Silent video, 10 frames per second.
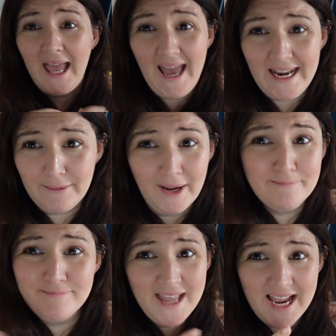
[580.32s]

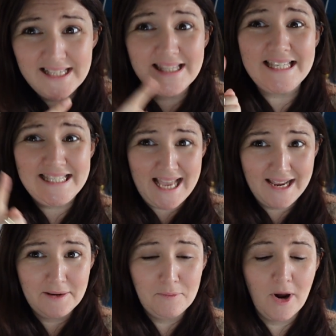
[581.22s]
Anyway, here's the
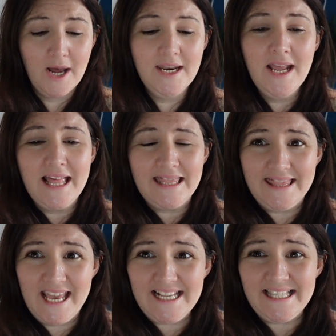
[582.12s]
second one.
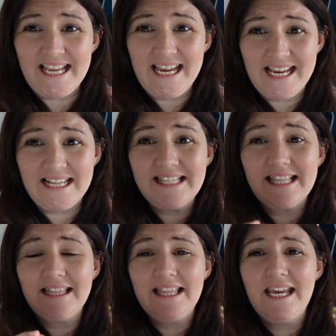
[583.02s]
This is
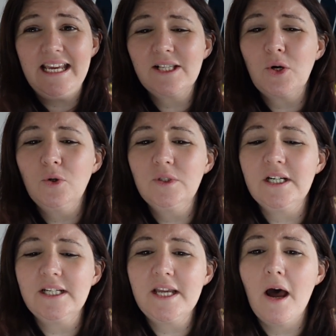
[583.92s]
it's called
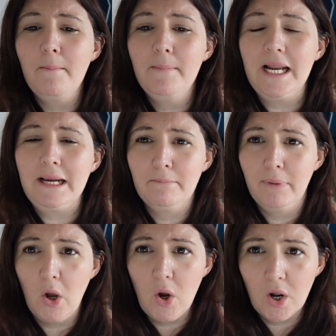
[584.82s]
a tumbling
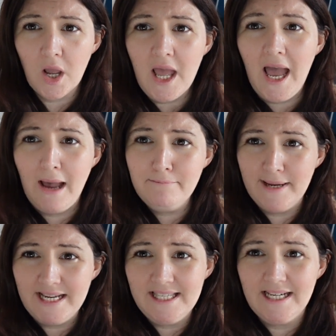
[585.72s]
block, and
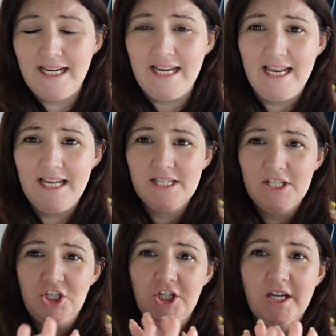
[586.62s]
basically
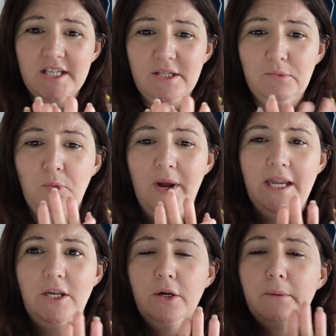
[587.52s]
it's just where
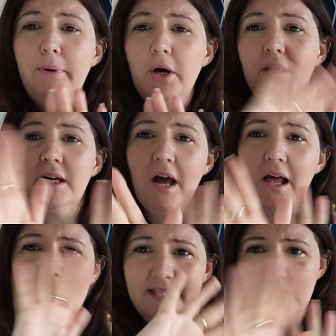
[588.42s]
you can put the
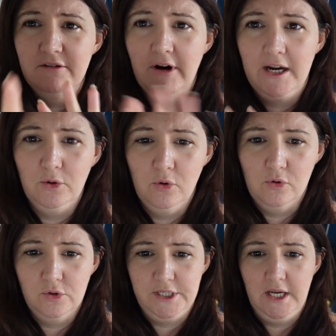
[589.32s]
colours in the right
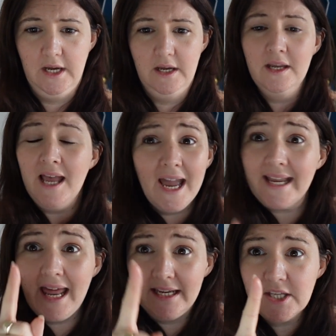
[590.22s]
order.
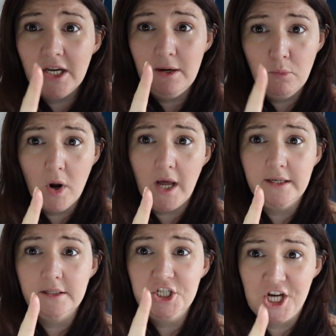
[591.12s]
Again, it's only
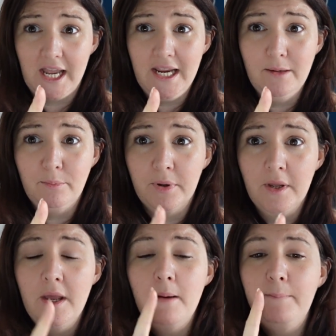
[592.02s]
one shape,
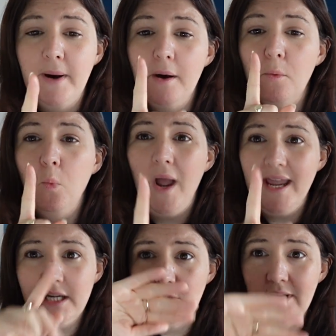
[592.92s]
but
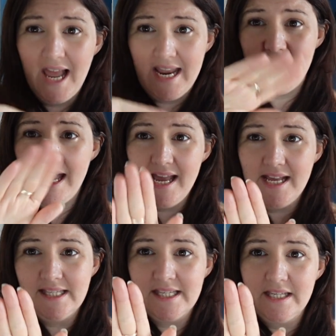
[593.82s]
where you lay
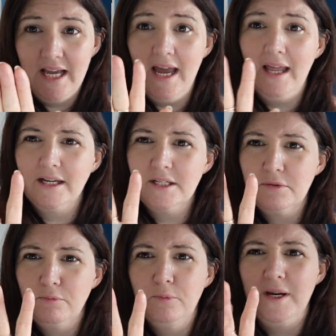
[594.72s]
it and
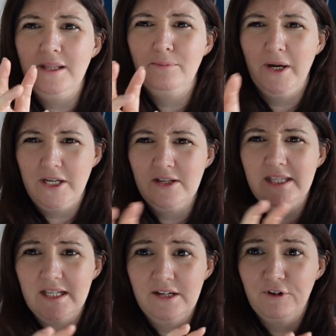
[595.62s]
by
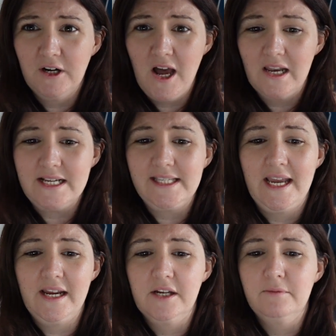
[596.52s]
using the different colours,
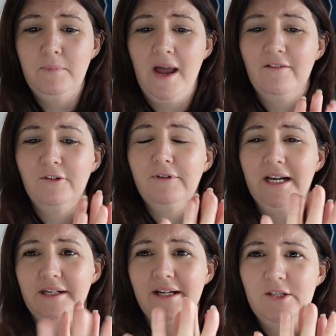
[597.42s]
it can have a
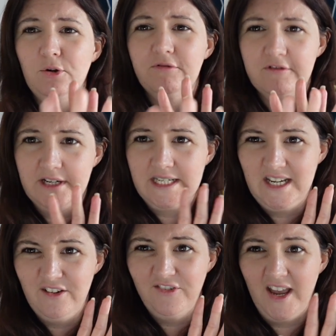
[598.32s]
really nice sort of
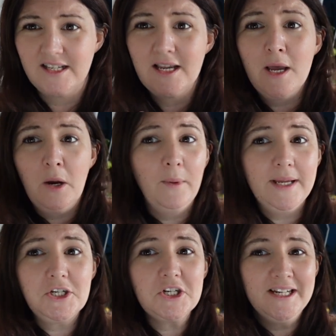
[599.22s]
3D effect,
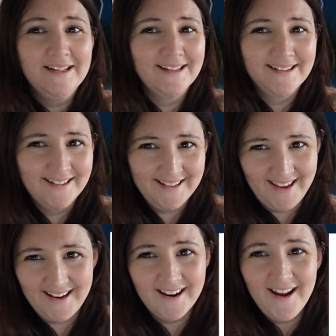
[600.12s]
which
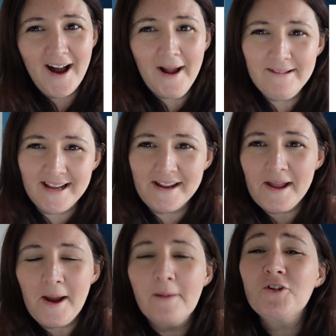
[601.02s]
again,
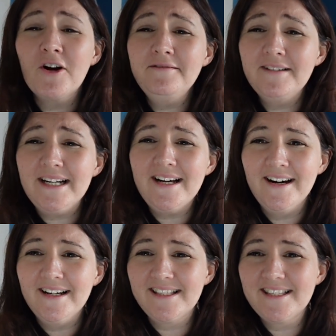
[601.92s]
I'm trying really hard